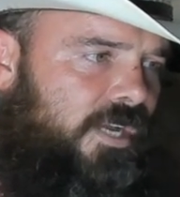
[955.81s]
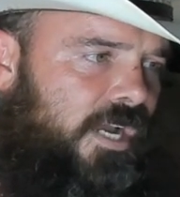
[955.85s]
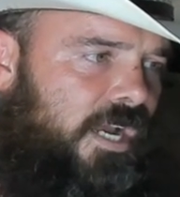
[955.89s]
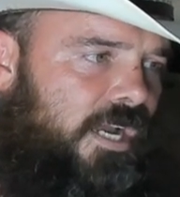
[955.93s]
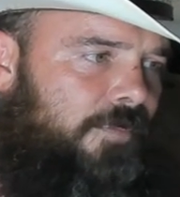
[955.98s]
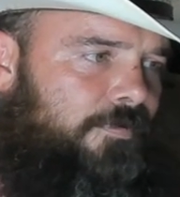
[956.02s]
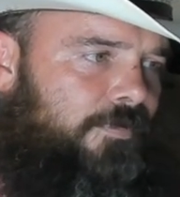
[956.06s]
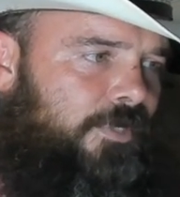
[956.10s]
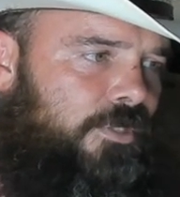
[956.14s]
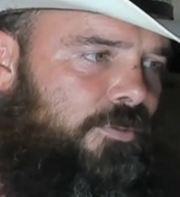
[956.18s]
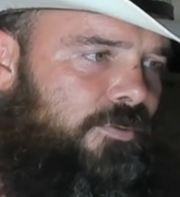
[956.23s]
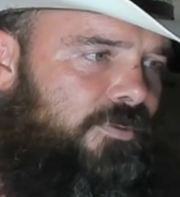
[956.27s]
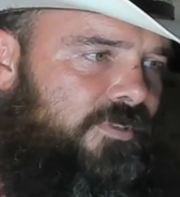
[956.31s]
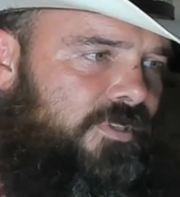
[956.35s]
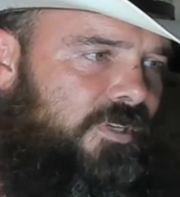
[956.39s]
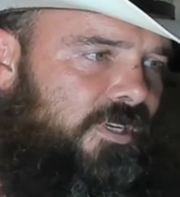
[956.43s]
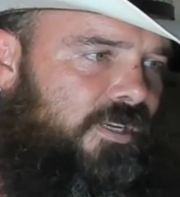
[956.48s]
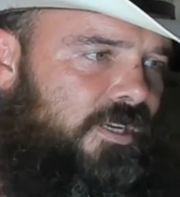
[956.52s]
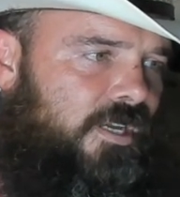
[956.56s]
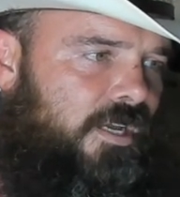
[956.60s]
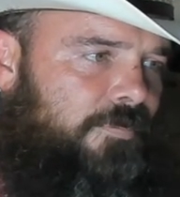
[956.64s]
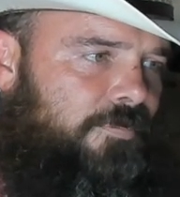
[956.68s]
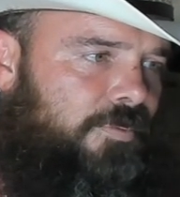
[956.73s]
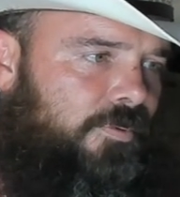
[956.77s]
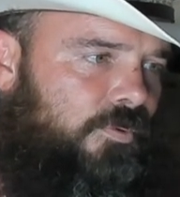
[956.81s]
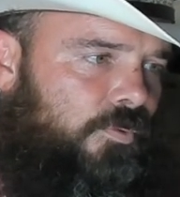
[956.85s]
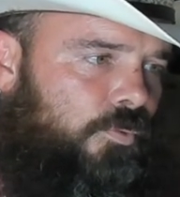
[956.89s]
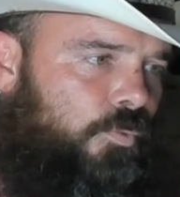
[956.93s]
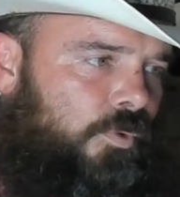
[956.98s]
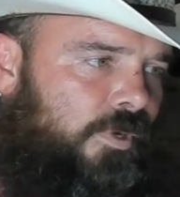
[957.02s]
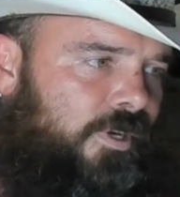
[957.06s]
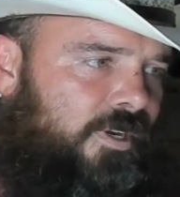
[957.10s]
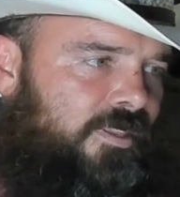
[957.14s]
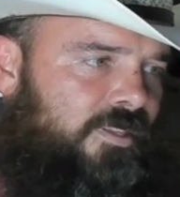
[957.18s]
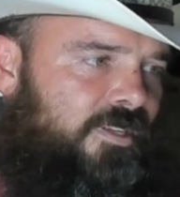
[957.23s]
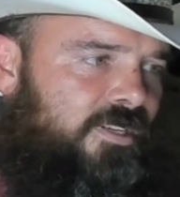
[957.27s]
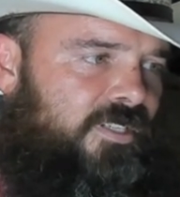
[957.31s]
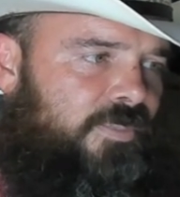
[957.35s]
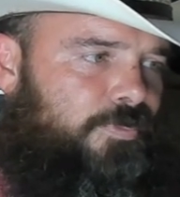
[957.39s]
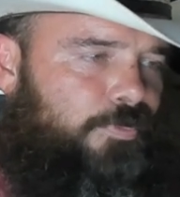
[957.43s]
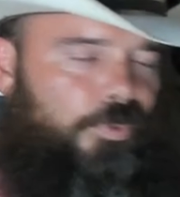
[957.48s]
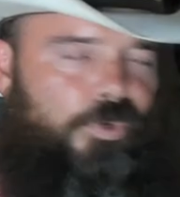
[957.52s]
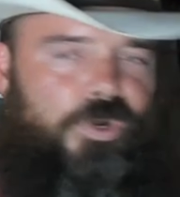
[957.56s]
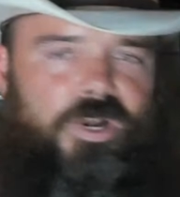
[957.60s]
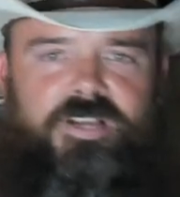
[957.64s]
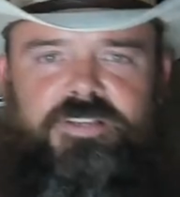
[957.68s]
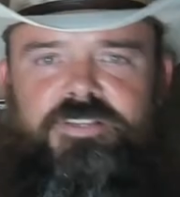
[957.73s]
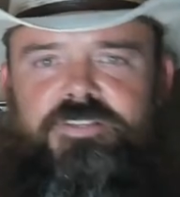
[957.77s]
I'm using up one of these
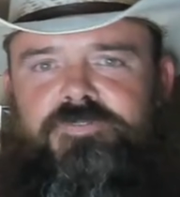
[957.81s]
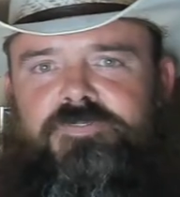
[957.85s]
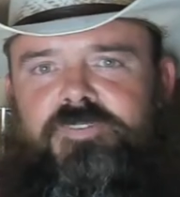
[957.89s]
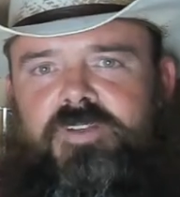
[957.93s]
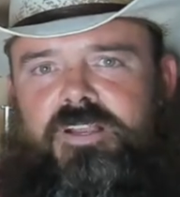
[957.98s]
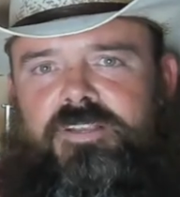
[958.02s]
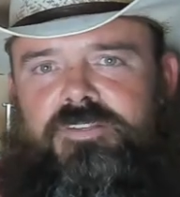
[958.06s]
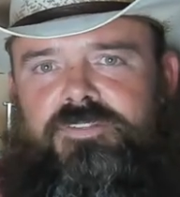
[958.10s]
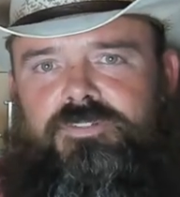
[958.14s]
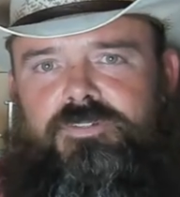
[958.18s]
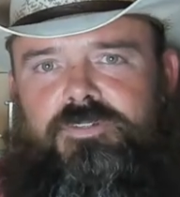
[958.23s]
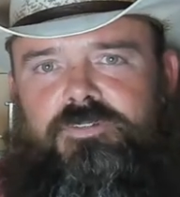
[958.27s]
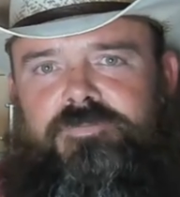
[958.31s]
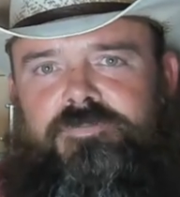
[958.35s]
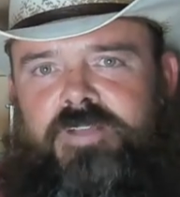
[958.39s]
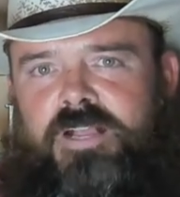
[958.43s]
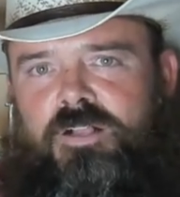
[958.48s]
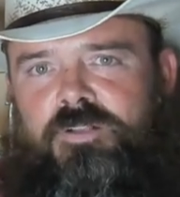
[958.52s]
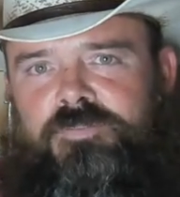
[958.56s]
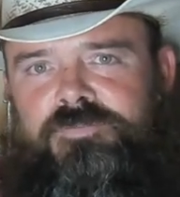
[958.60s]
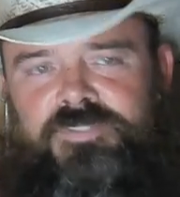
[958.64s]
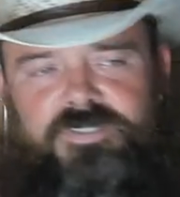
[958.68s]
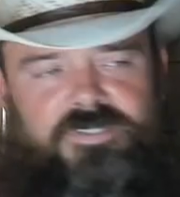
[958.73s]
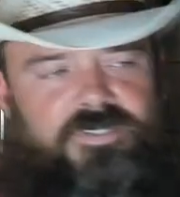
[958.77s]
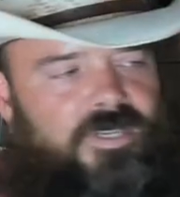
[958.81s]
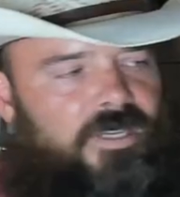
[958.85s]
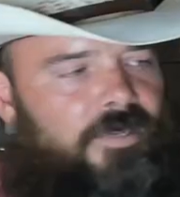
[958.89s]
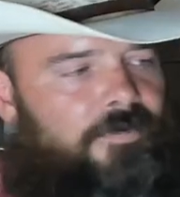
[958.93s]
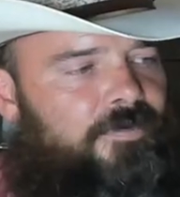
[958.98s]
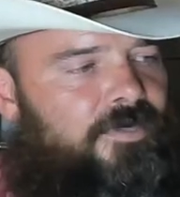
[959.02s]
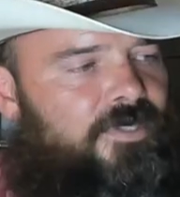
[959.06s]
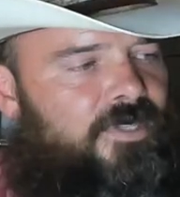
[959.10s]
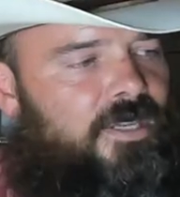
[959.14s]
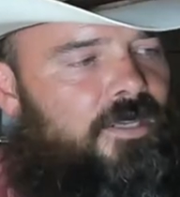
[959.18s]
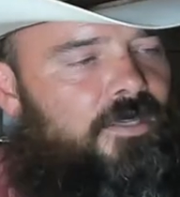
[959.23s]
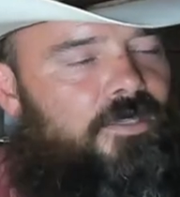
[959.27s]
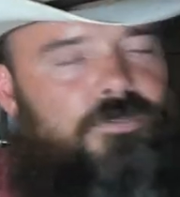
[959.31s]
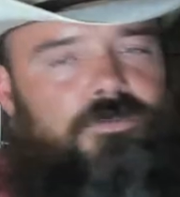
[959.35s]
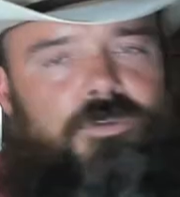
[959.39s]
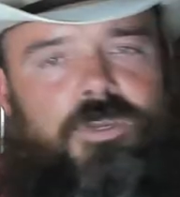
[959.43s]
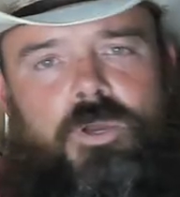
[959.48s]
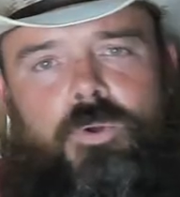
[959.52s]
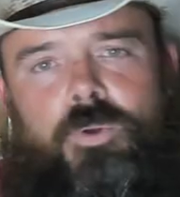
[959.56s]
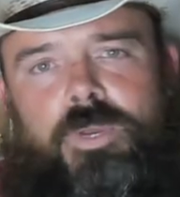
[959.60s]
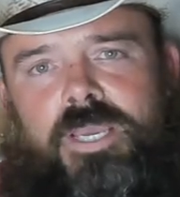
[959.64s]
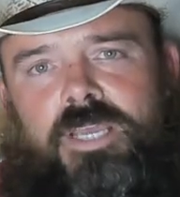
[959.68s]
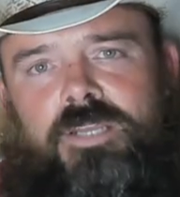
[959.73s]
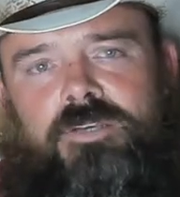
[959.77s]
Price Pfister valve stems. Can you
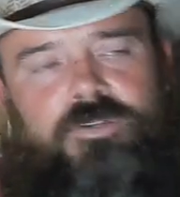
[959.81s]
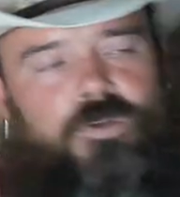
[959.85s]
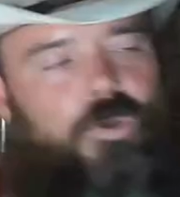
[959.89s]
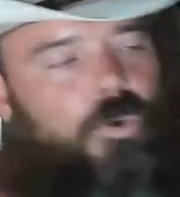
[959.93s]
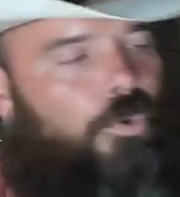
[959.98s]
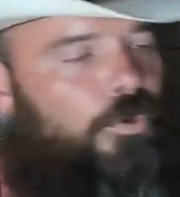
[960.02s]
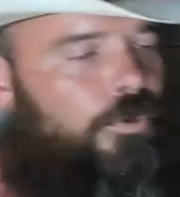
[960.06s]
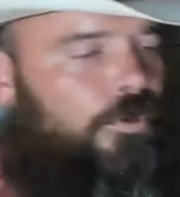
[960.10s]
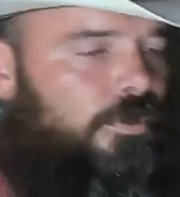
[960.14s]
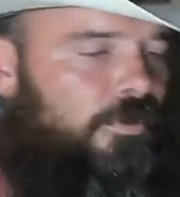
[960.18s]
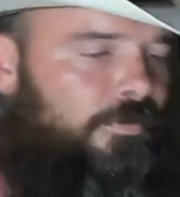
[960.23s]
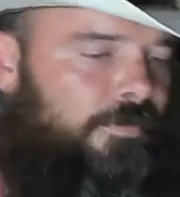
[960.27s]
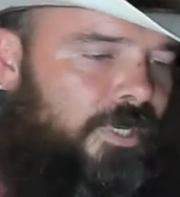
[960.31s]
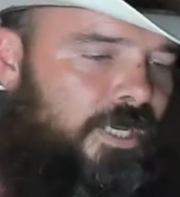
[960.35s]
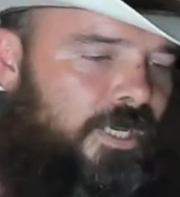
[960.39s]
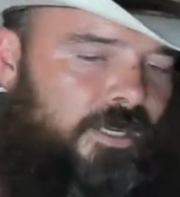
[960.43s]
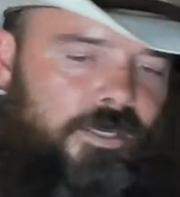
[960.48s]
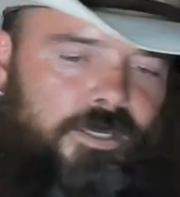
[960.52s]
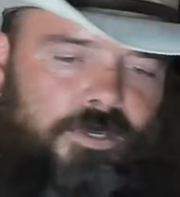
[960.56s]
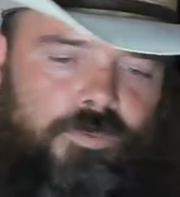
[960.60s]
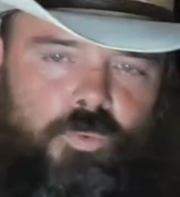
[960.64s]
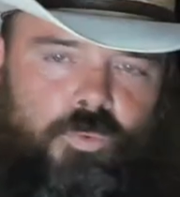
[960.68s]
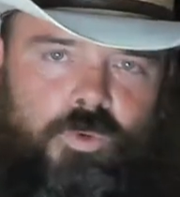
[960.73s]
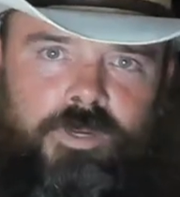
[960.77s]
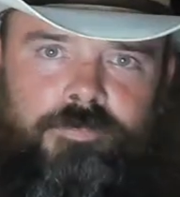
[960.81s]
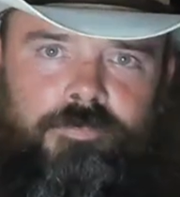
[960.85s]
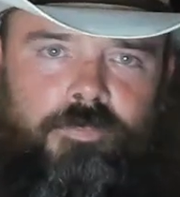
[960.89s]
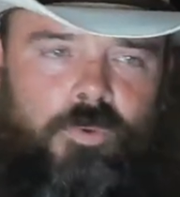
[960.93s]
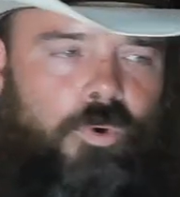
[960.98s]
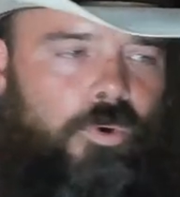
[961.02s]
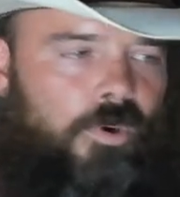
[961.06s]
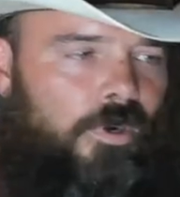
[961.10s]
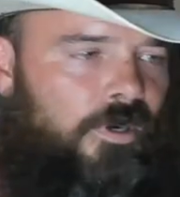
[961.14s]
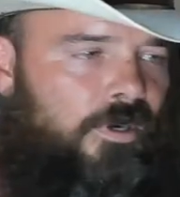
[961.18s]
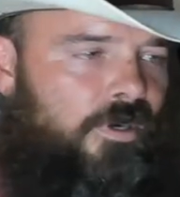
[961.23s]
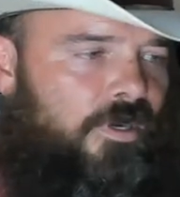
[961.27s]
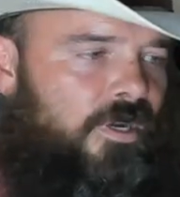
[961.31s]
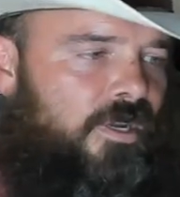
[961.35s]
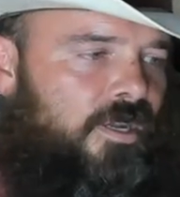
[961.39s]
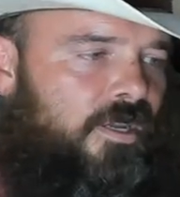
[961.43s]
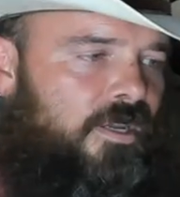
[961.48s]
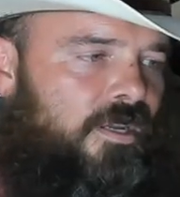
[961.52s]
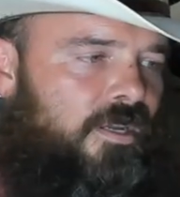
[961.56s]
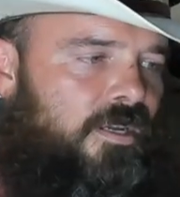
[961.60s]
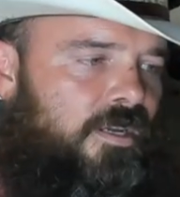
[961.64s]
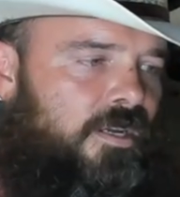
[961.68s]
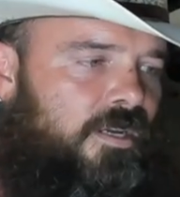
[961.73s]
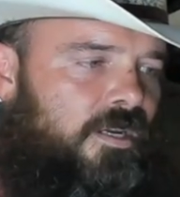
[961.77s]
go ahead and order me one more?
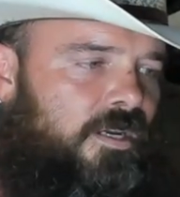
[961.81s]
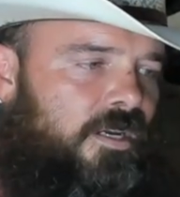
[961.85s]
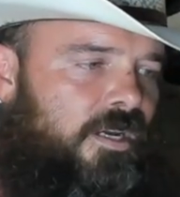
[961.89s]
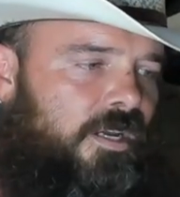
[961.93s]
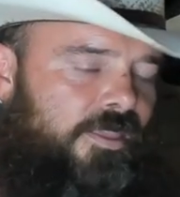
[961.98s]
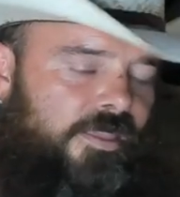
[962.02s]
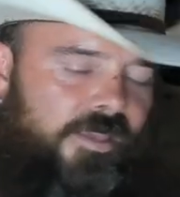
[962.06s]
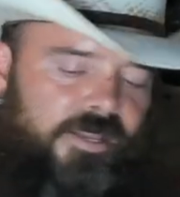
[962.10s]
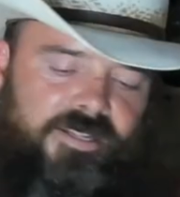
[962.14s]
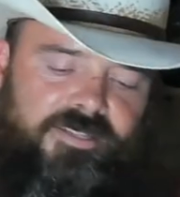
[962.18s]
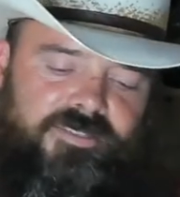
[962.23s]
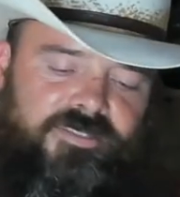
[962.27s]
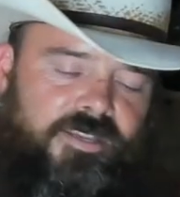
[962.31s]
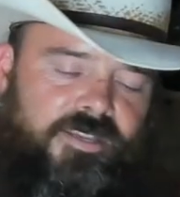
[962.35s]
And then it